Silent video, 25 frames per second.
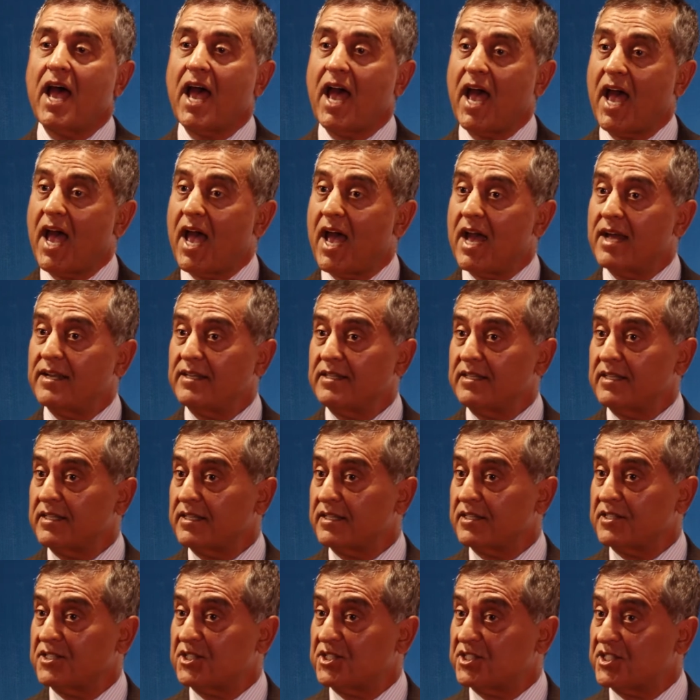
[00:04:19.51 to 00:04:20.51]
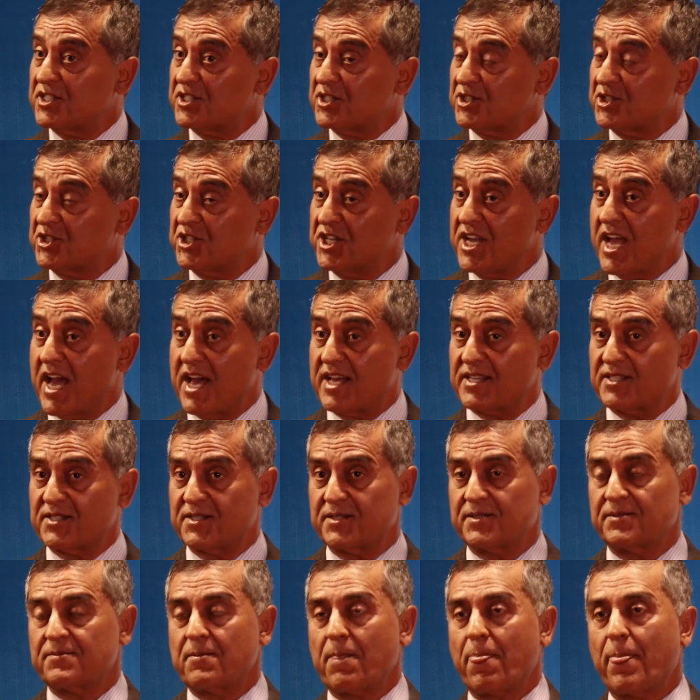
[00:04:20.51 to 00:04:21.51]
and the
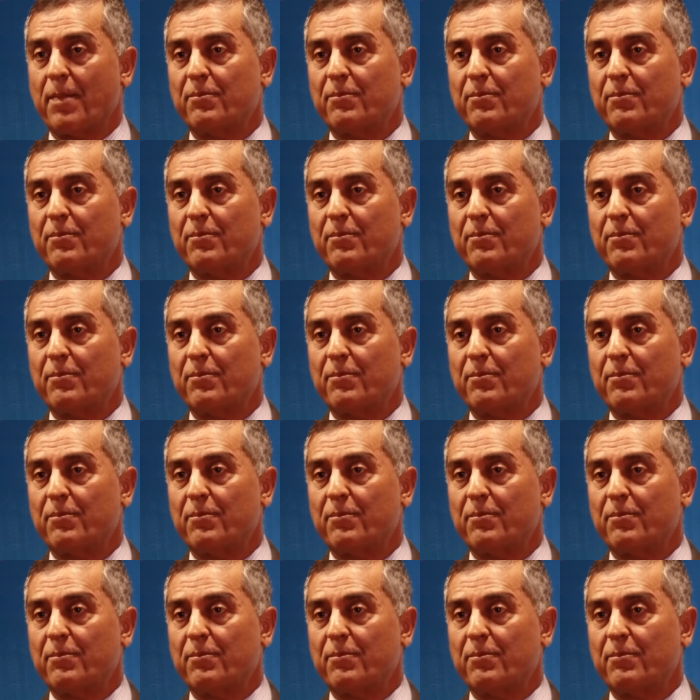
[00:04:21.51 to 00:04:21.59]
Shias.